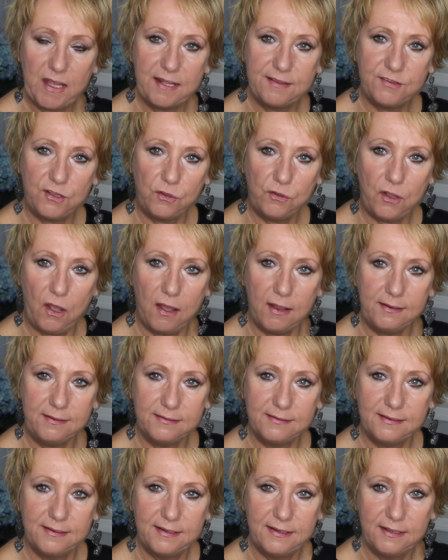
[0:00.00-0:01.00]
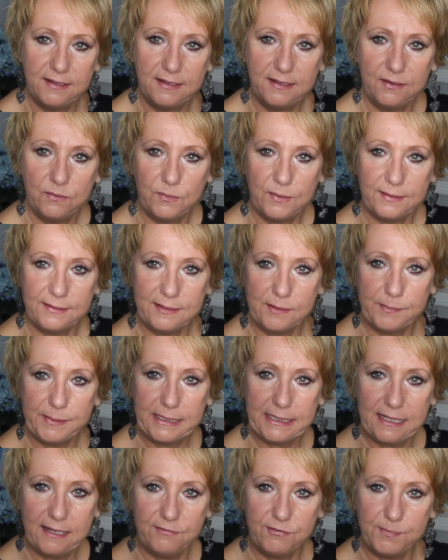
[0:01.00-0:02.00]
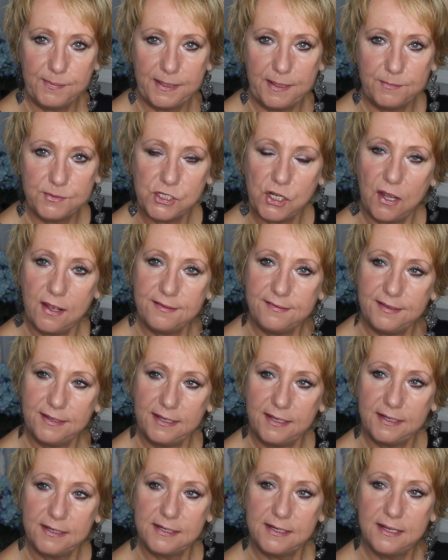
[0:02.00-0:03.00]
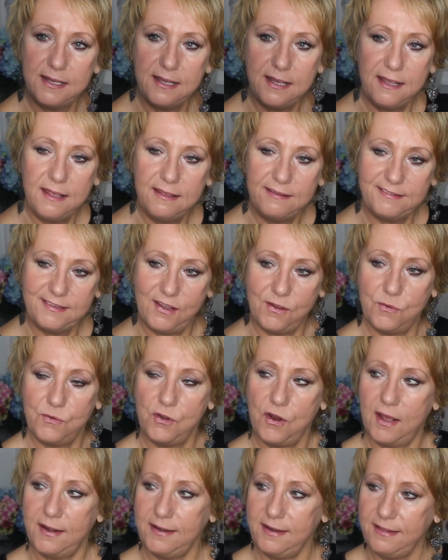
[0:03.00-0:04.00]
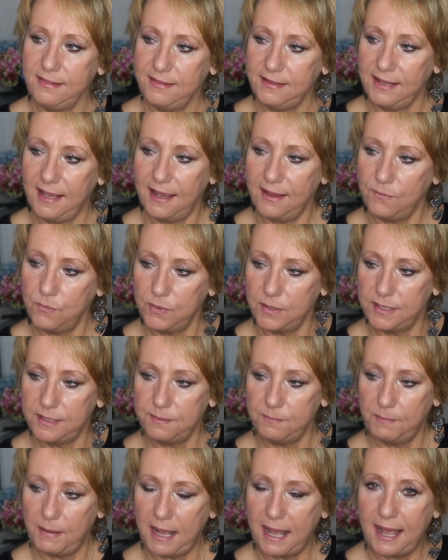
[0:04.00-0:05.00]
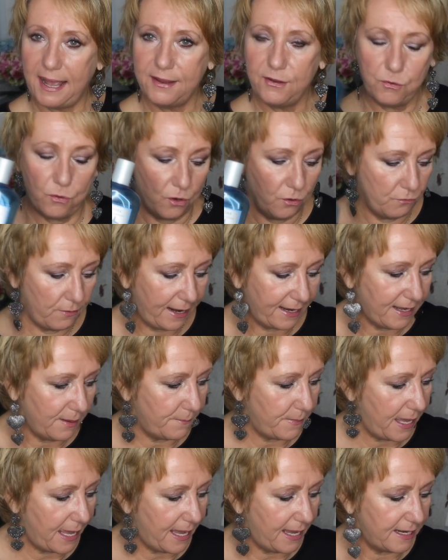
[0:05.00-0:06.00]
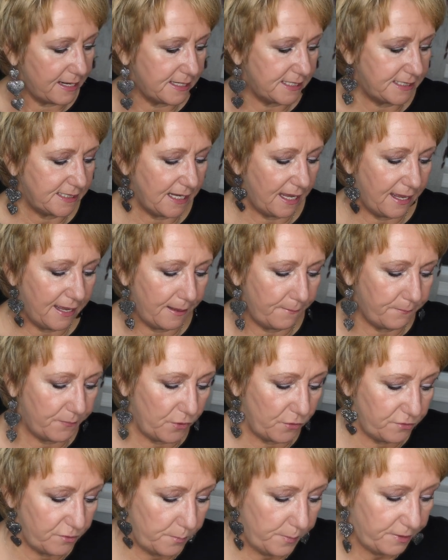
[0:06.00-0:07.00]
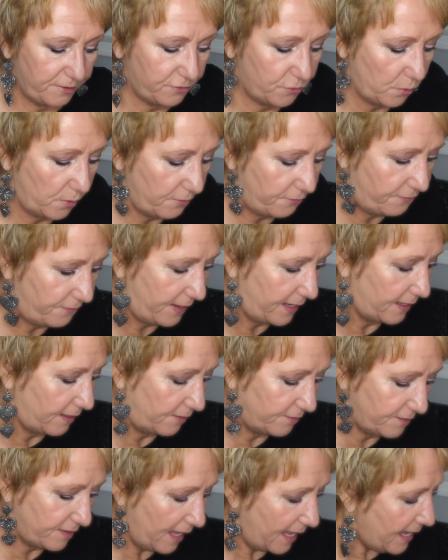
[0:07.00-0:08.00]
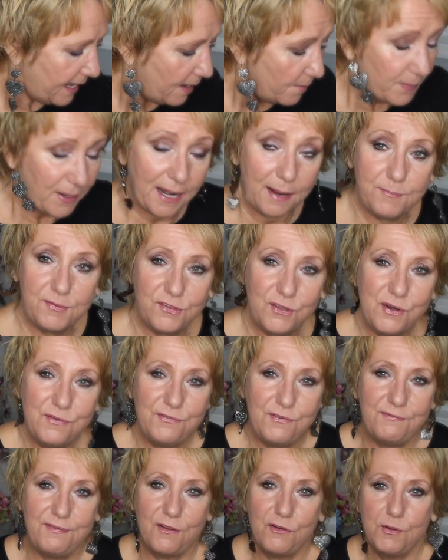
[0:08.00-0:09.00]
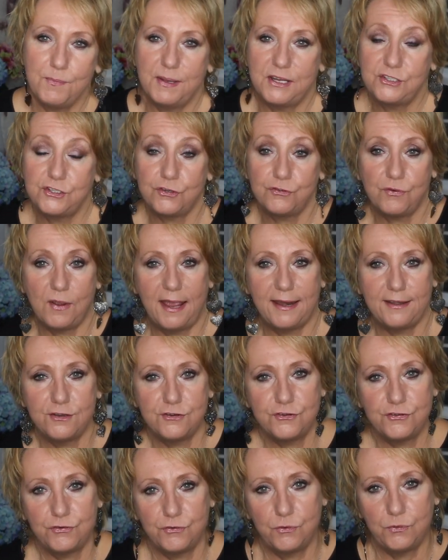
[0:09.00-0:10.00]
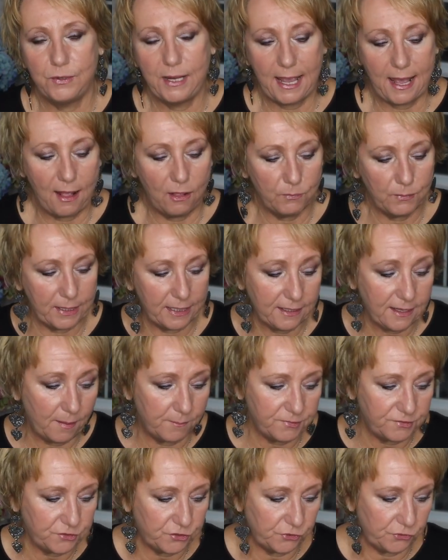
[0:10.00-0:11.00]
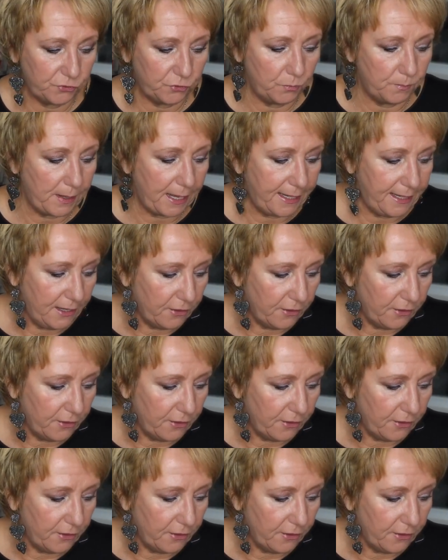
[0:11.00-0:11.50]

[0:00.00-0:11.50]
it's all gone. A little bit left, but I'm tossing it. So not anything I would buy or recommend. Um, those have been sort of fails. But I'm sort of very much a tried and true gal when it comes to my